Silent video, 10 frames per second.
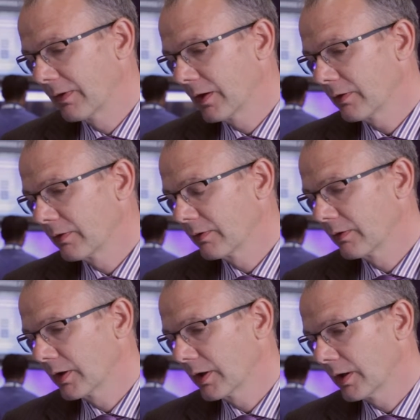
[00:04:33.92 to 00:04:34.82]
that
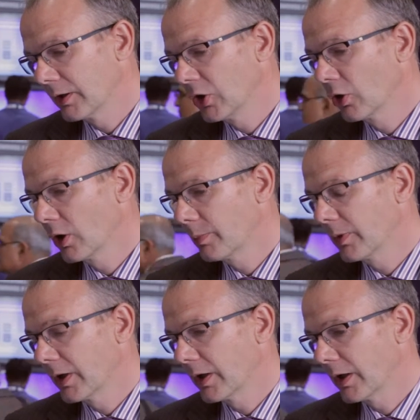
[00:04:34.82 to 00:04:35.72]
Europe
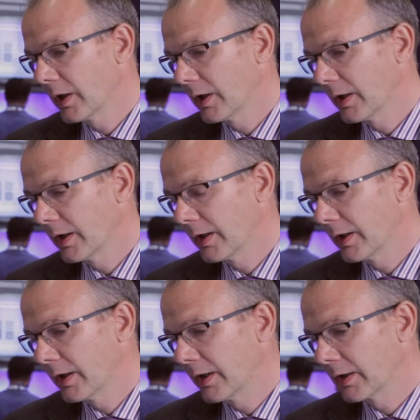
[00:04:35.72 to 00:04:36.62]

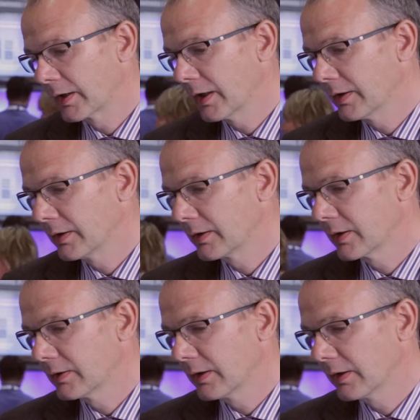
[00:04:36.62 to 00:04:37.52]
can
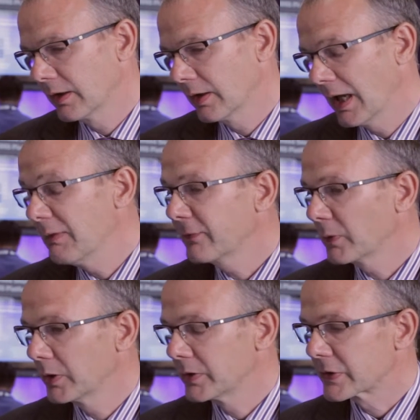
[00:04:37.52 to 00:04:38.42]

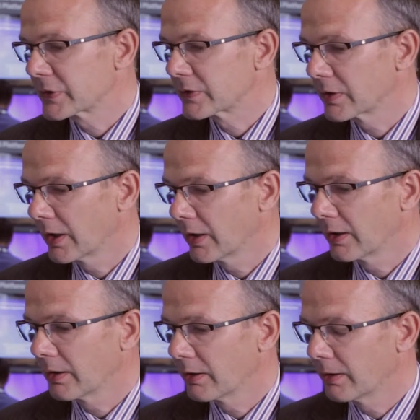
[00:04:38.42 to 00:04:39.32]
influence
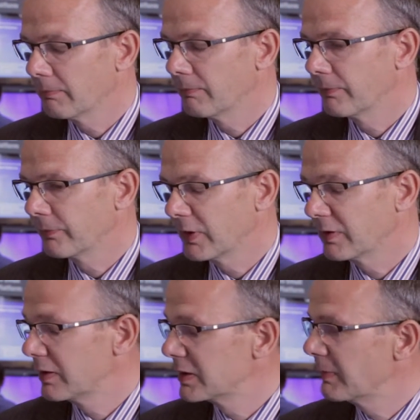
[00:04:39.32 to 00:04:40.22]

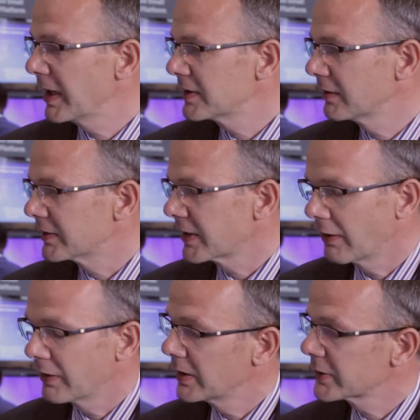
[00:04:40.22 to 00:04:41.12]
the debate in this
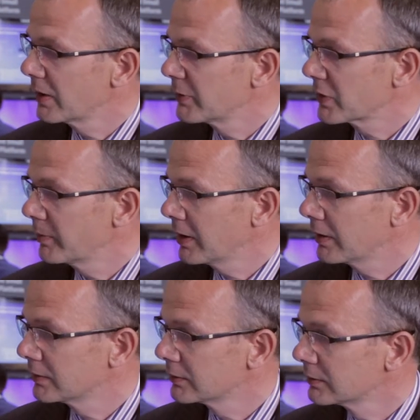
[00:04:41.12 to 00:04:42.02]
area, then so much the better.